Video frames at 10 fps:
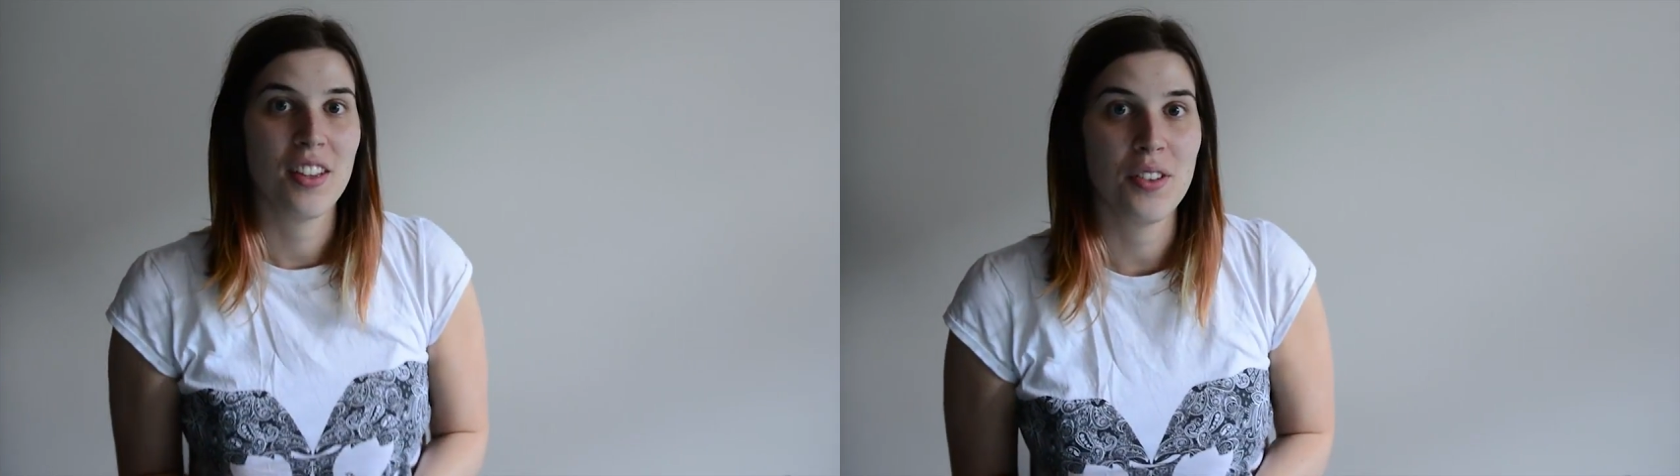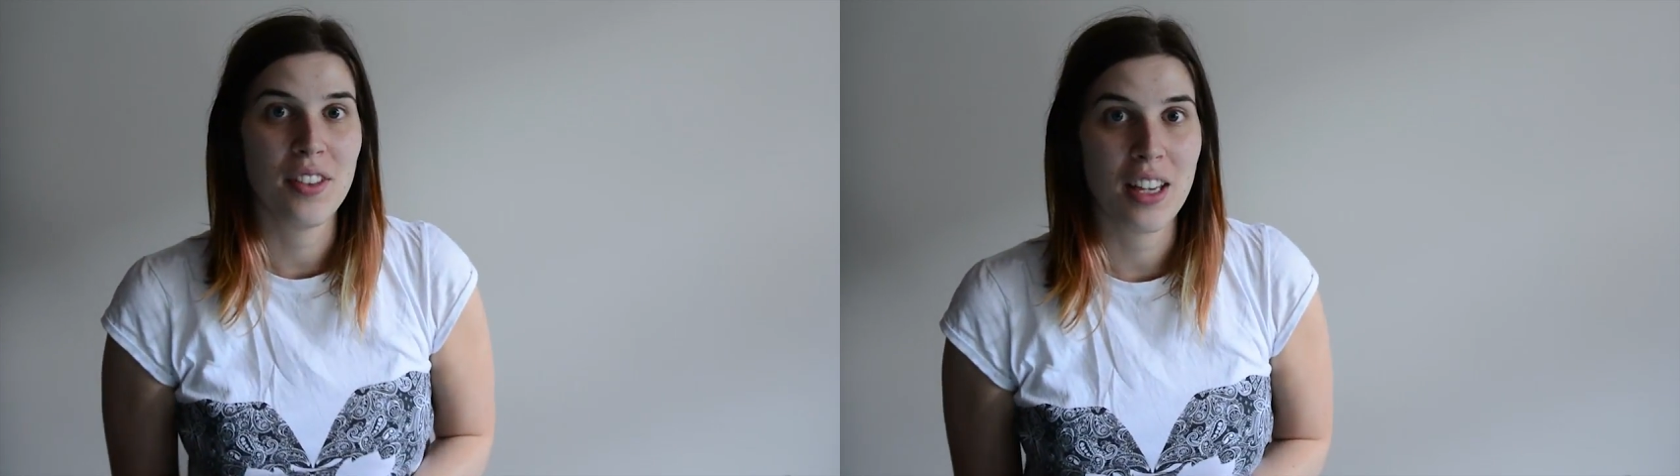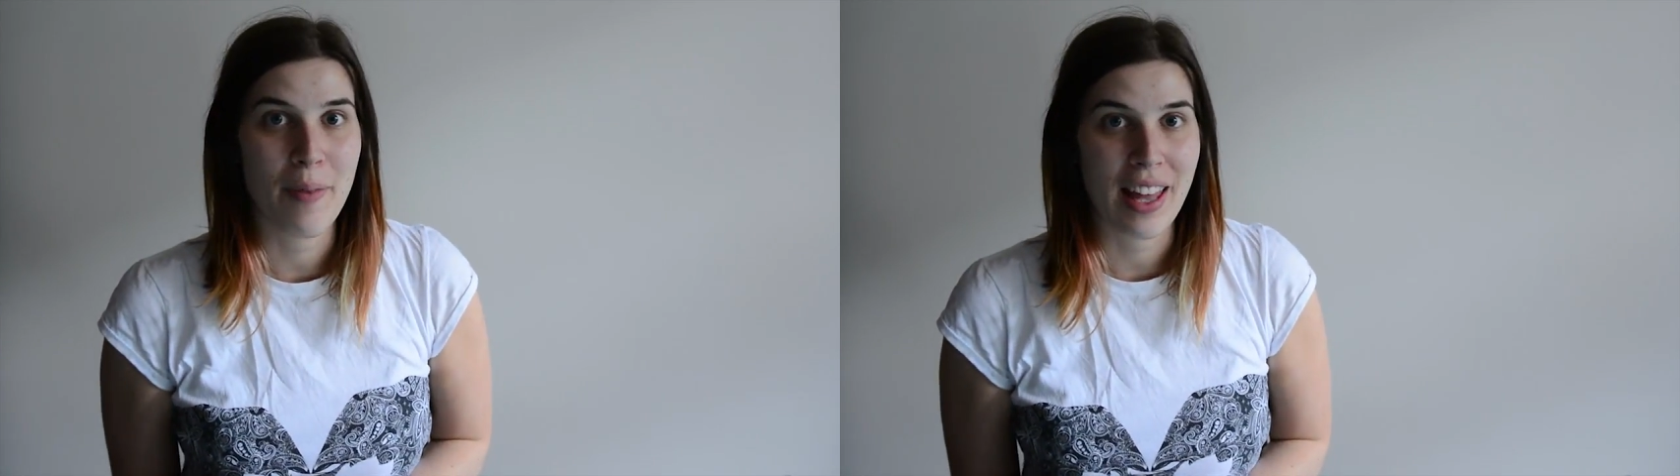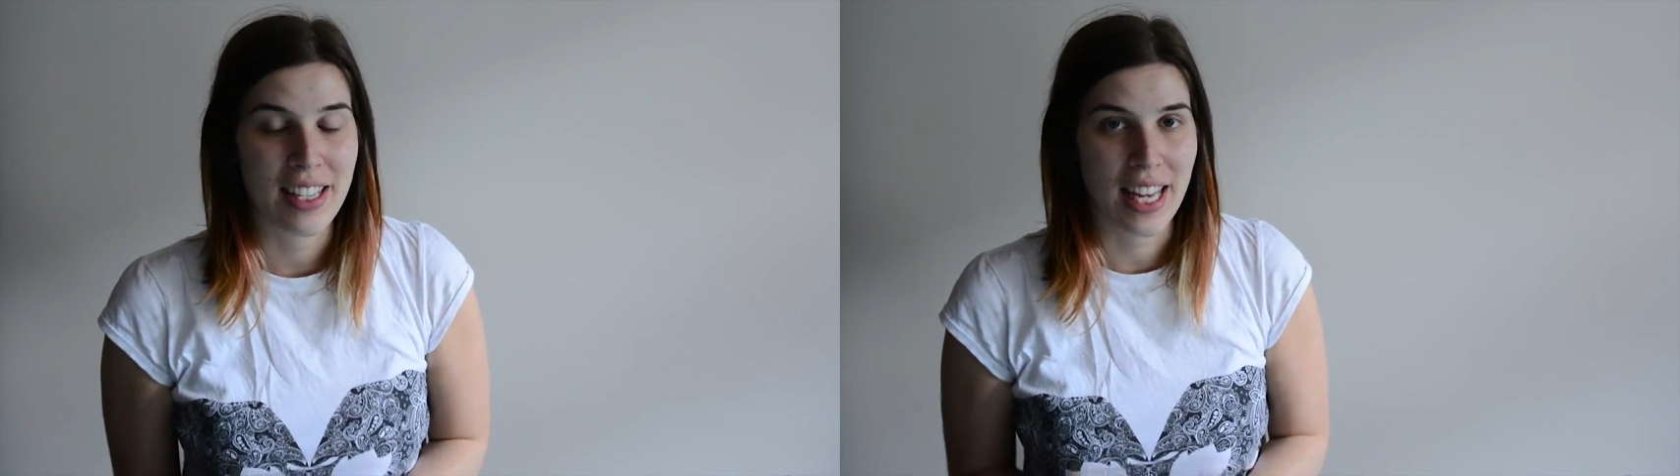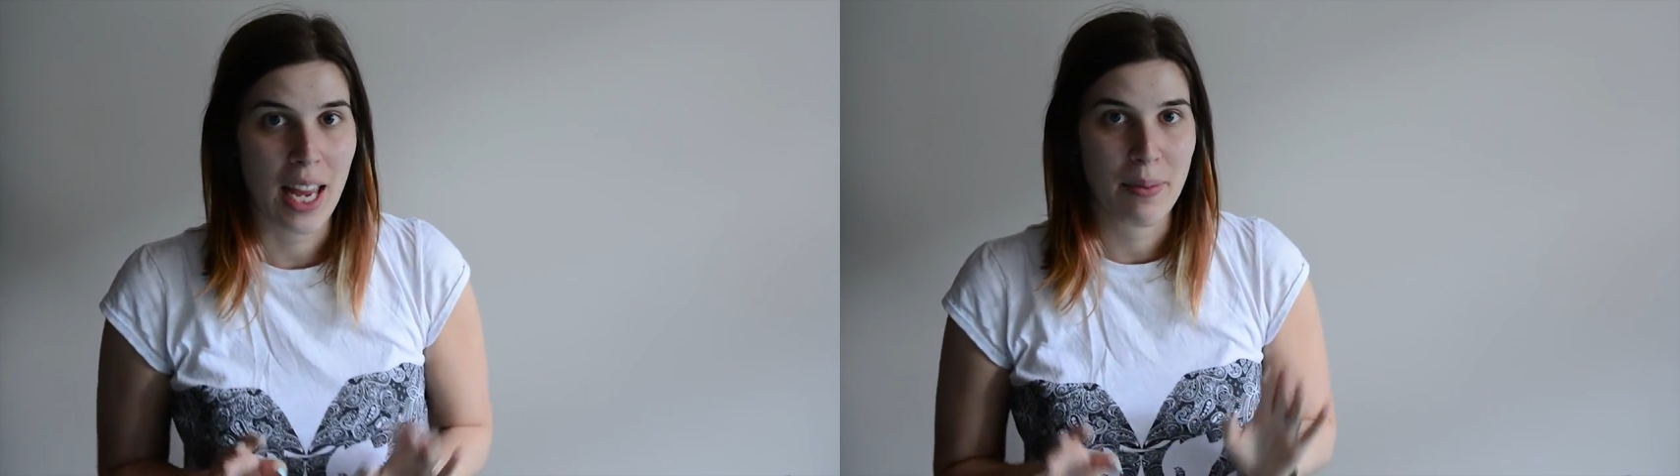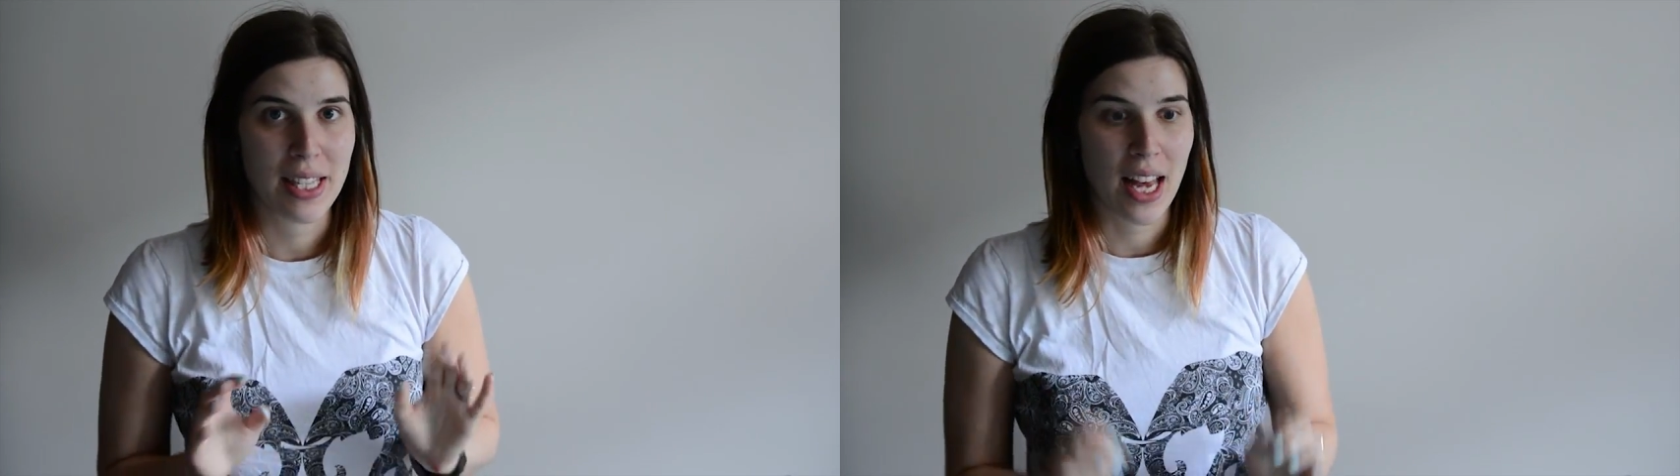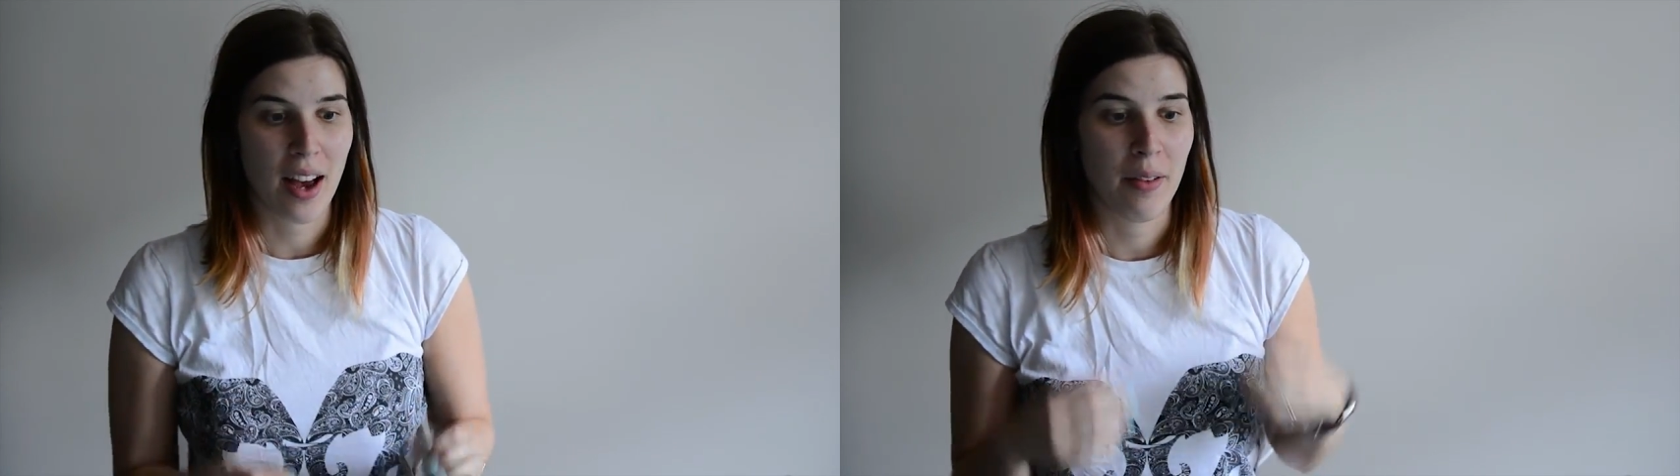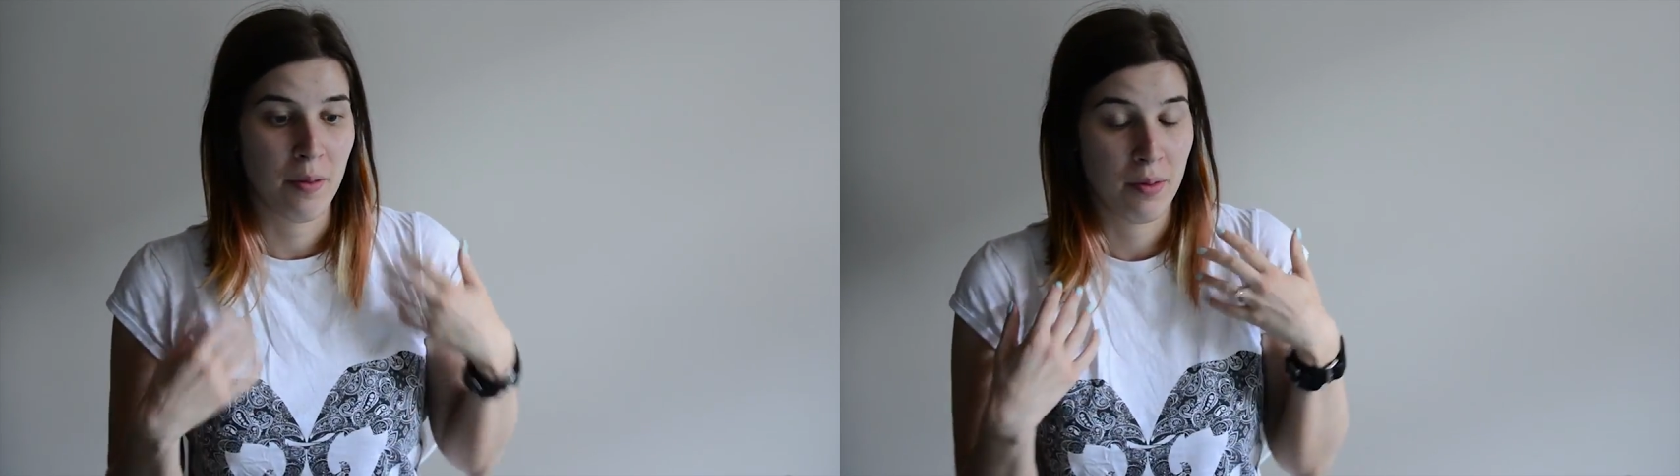the cool thing about this game is that
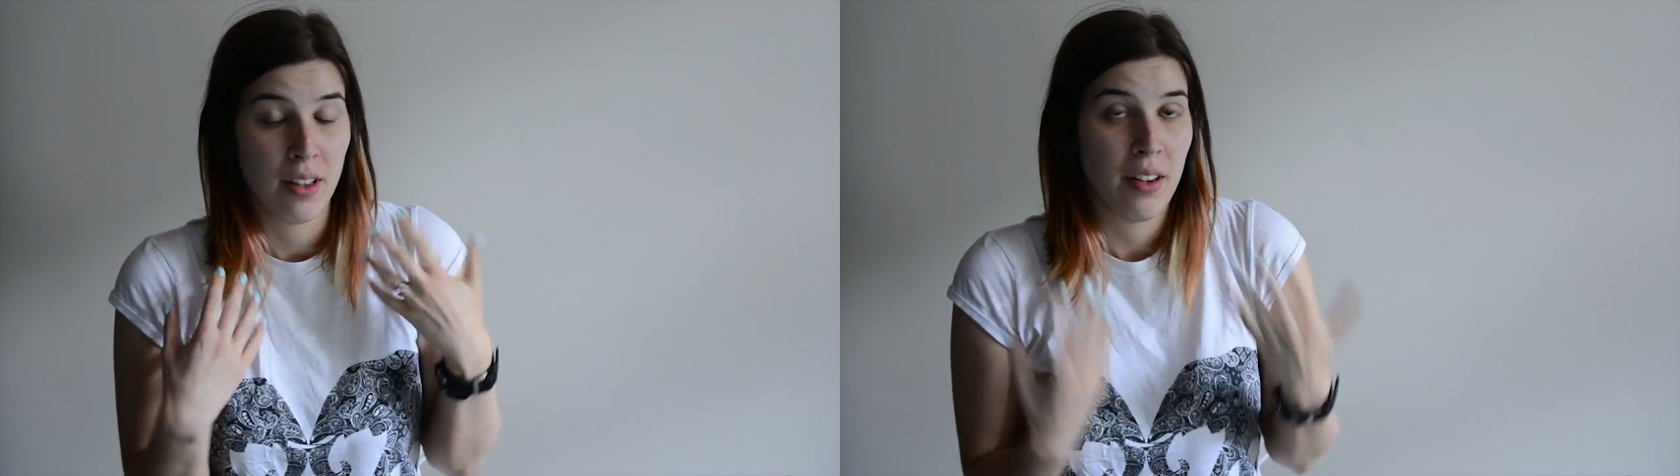I'm,